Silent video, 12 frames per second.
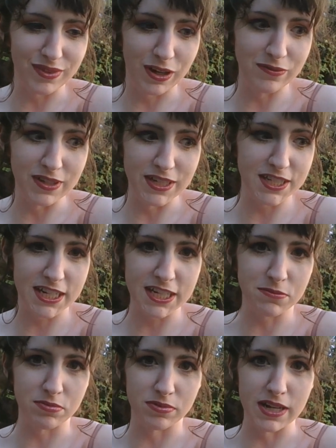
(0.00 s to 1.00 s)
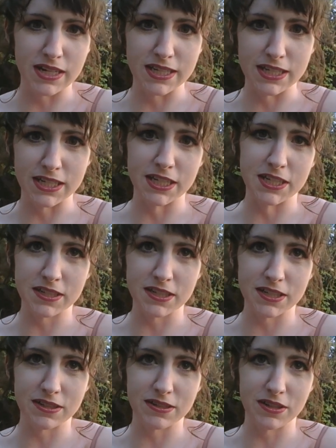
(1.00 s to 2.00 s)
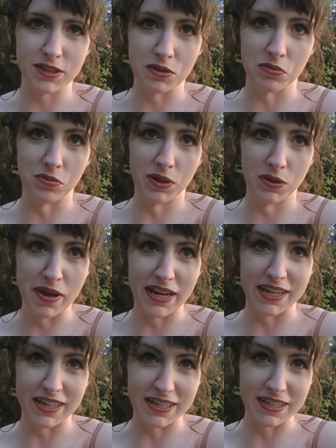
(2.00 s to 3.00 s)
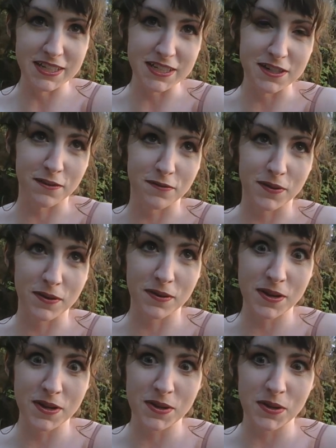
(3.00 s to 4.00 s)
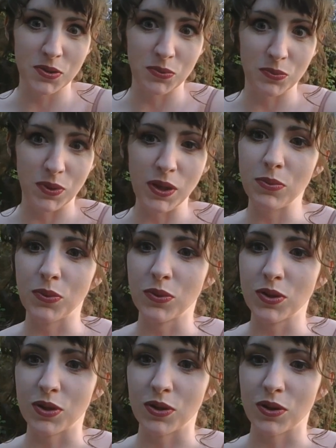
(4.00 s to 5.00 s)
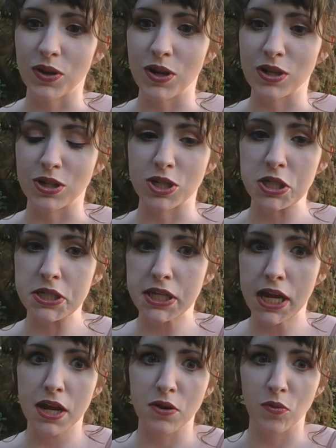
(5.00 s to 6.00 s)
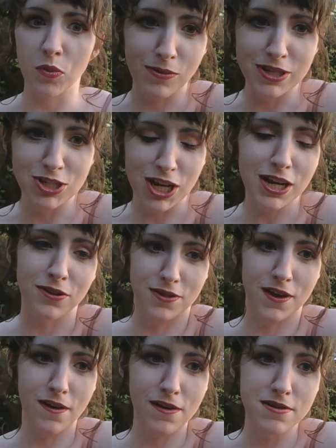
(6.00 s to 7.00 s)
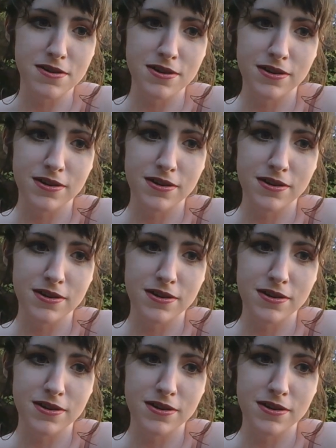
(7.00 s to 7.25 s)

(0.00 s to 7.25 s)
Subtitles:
these sex brains, it will make it easier for people to understand what gender they are.